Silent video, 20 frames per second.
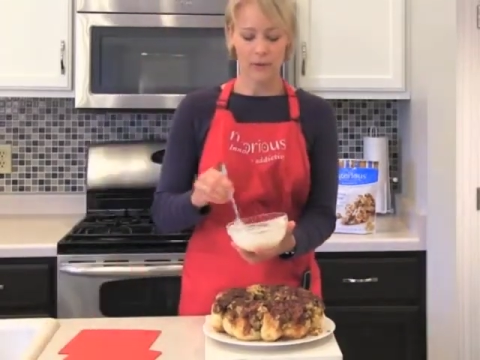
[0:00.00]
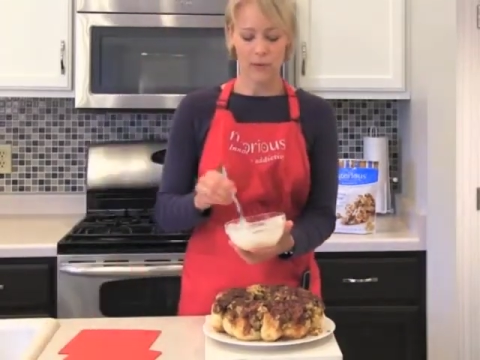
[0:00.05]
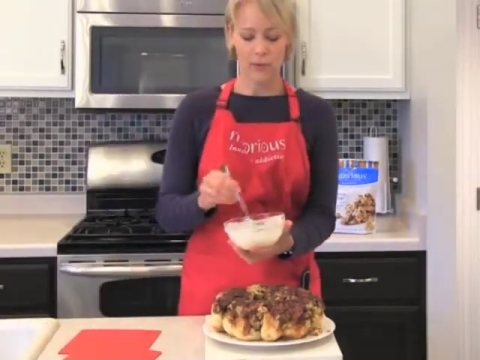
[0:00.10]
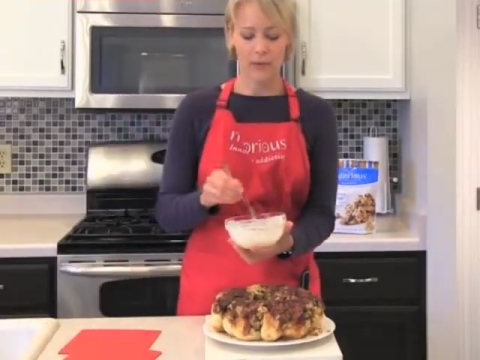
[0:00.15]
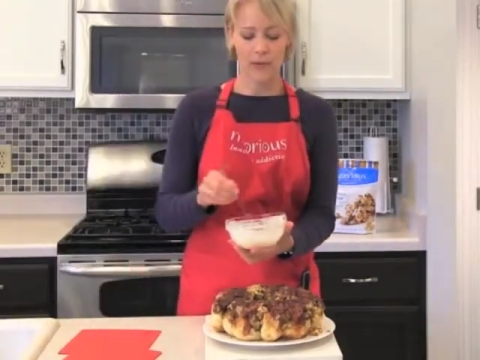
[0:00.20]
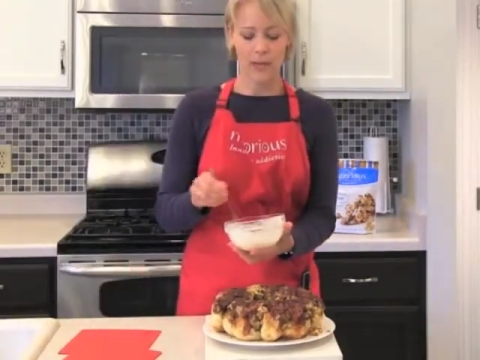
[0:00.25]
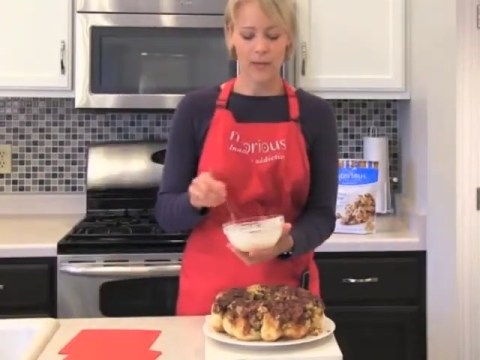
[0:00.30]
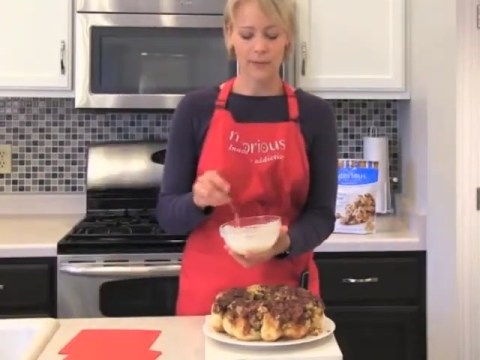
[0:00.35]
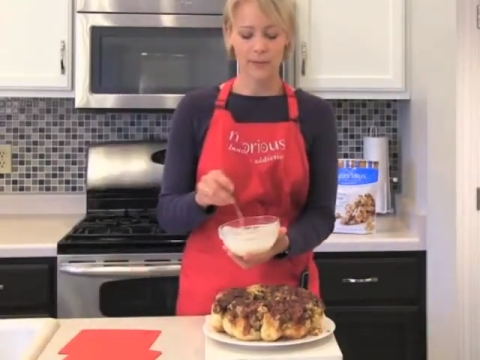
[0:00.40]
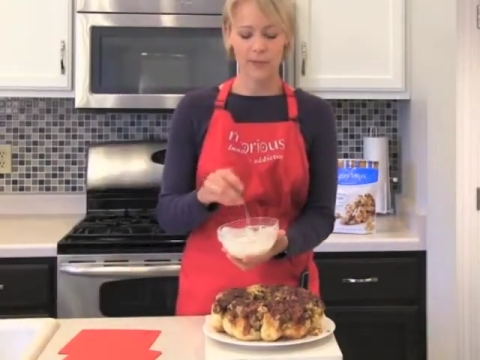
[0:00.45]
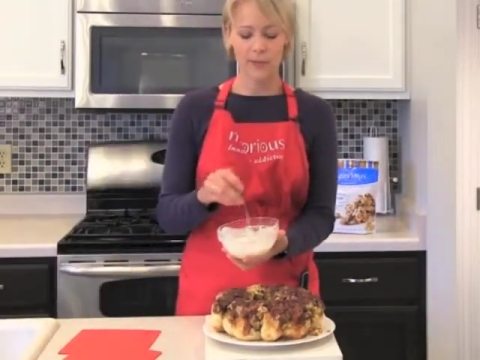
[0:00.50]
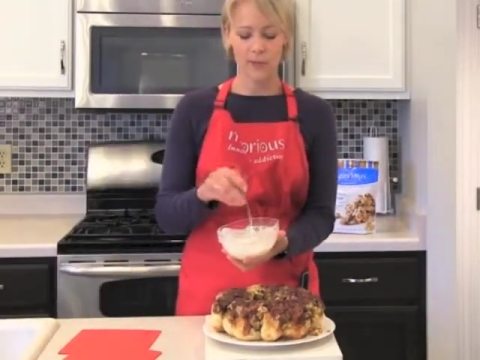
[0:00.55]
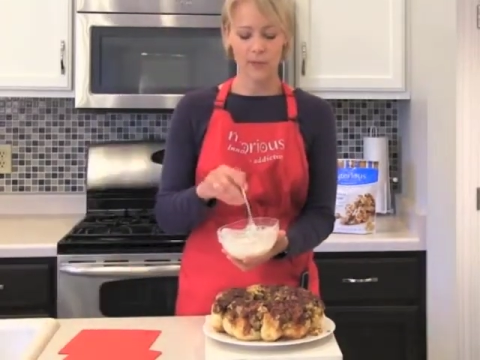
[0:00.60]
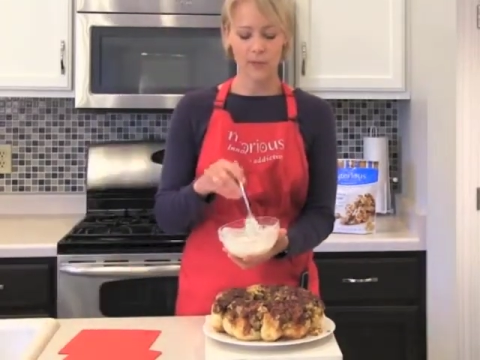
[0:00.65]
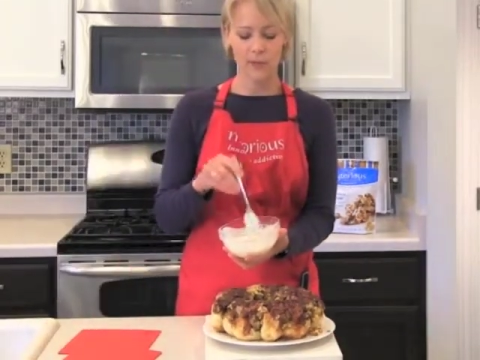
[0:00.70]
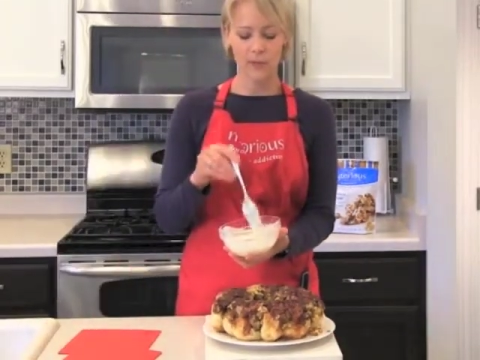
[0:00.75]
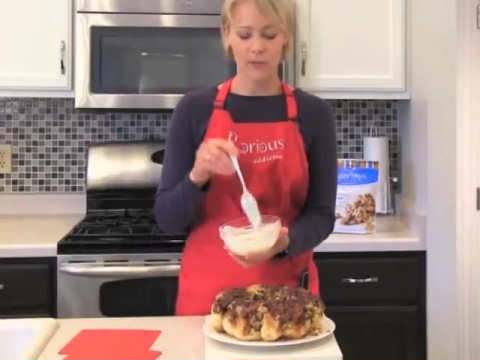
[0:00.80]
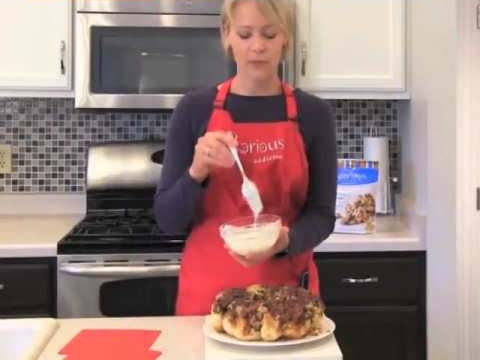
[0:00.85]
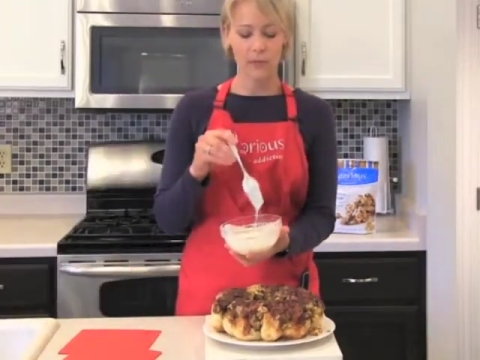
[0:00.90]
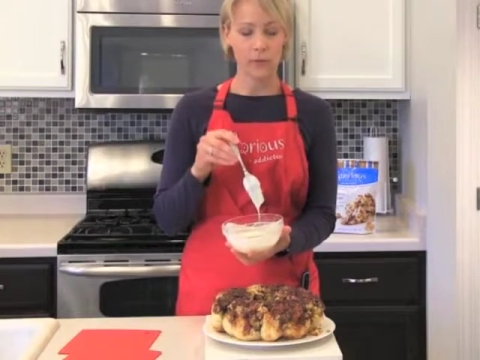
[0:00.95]
2
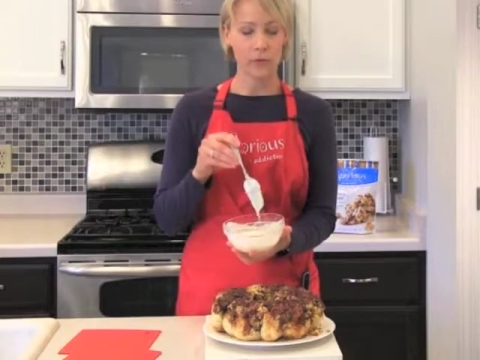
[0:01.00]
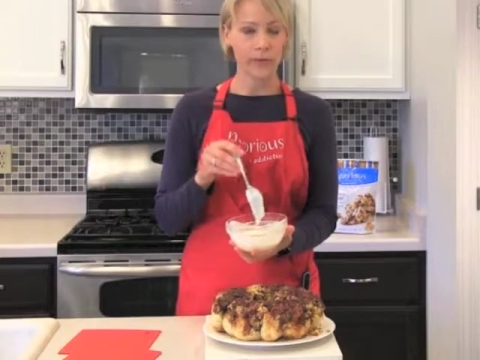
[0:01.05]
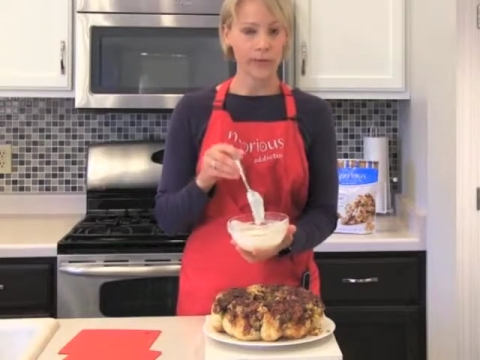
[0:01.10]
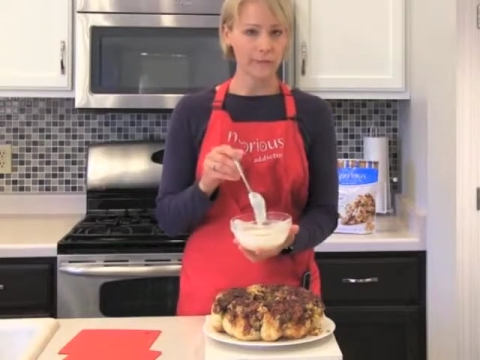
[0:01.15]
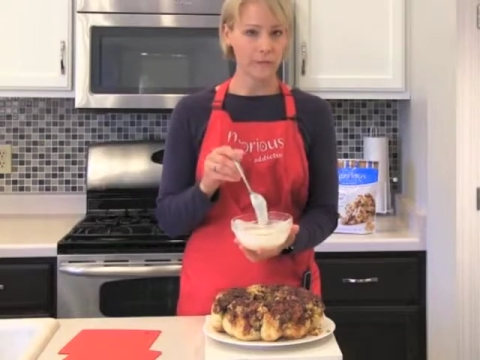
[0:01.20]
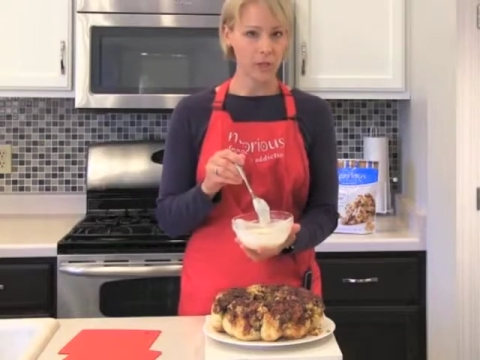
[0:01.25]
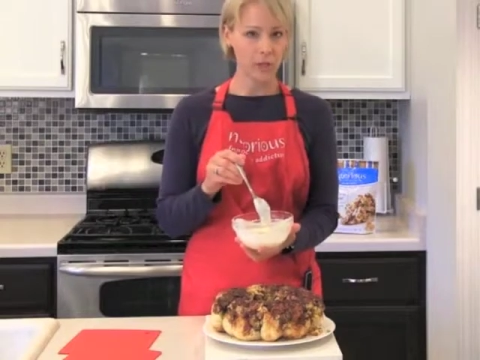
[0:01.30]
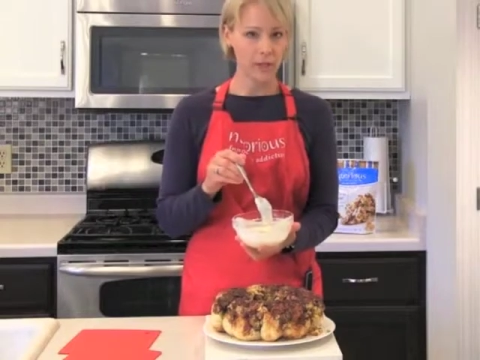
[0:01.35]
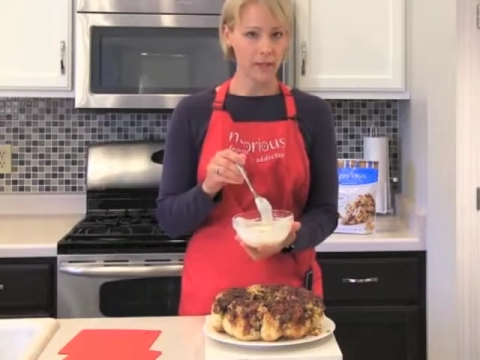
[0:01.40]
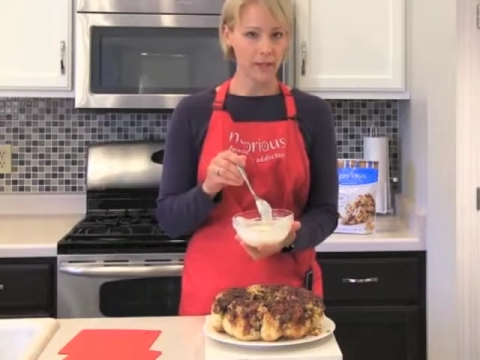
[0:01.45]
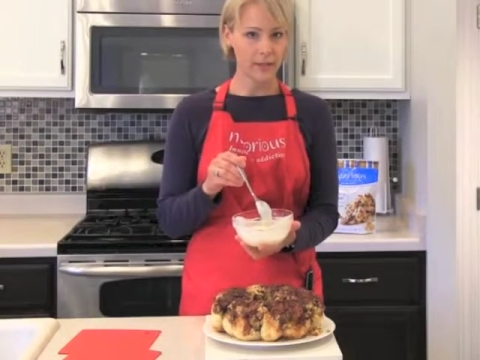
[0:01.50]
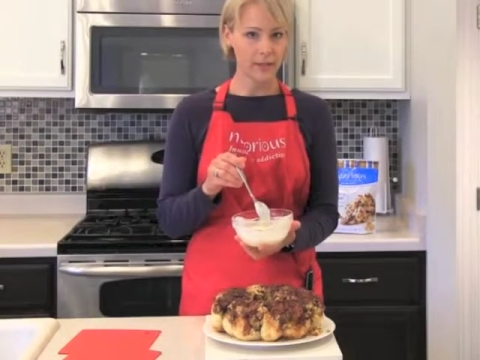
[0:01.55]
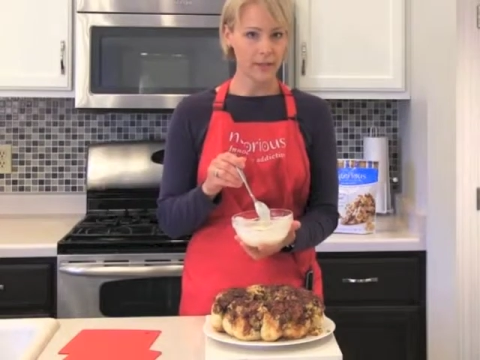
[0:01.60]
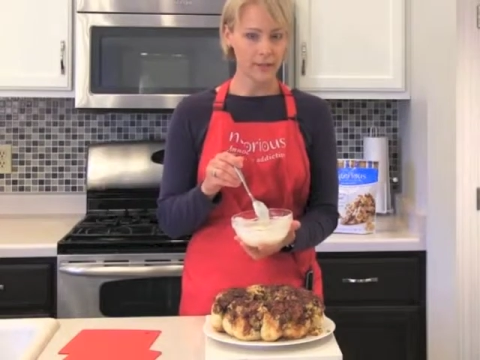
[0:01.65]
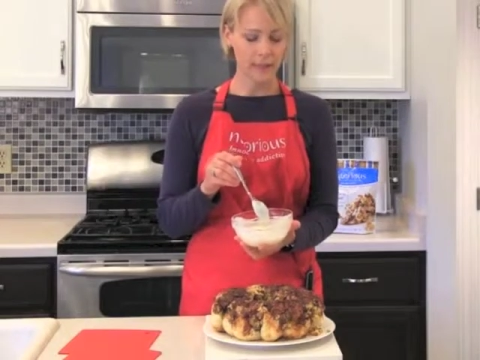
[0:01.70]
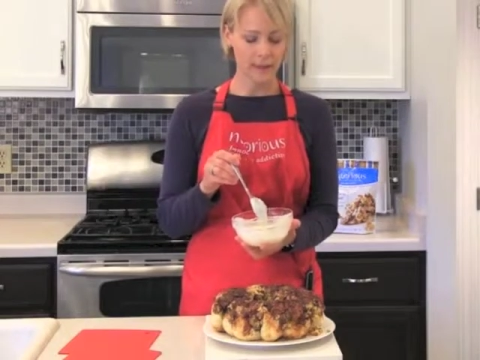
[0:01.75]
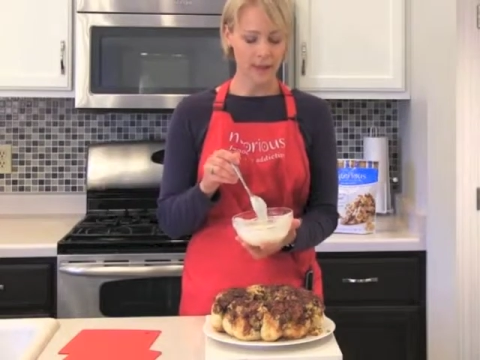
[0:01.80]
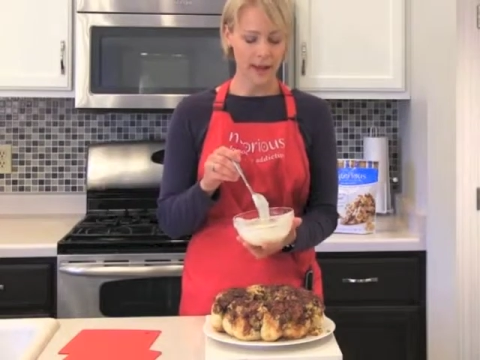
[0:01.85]
tablespoons of cream cheese,